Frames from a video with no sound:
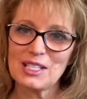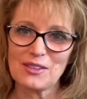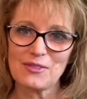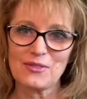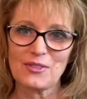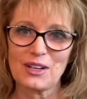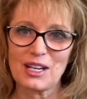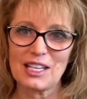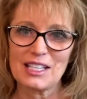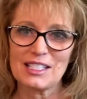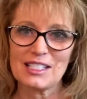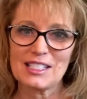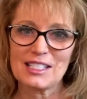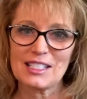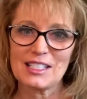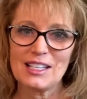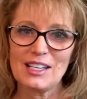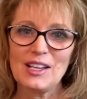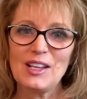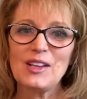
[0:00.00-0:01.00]

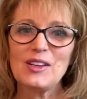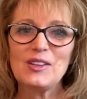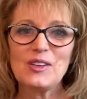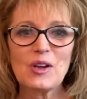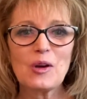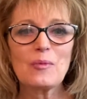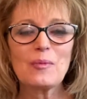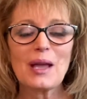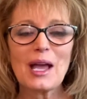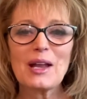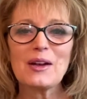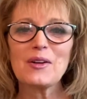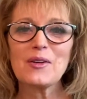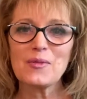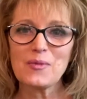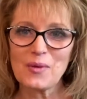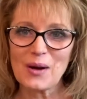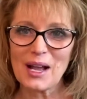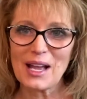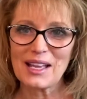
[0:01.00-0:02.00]
different, no matter
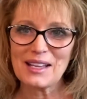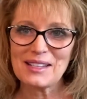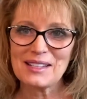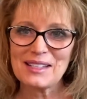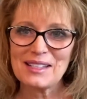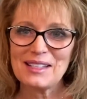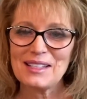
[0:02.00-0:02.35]
what,